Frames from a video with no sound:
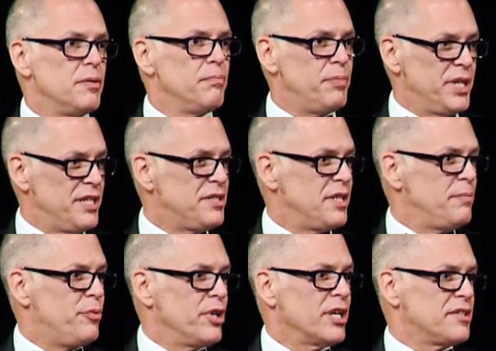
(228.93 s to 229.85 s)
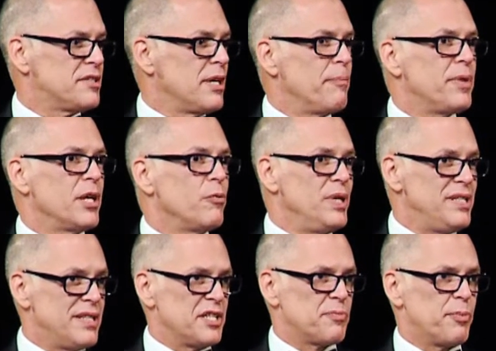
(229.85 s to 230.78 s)
but it did bring us something we
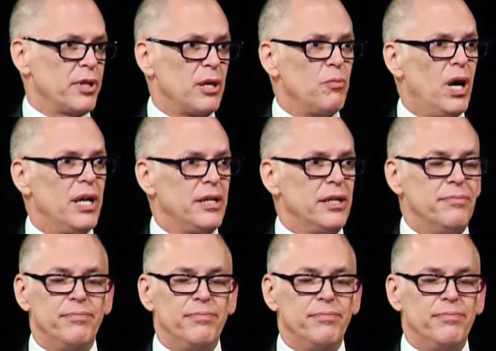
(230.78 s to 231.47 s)
desperately wanted: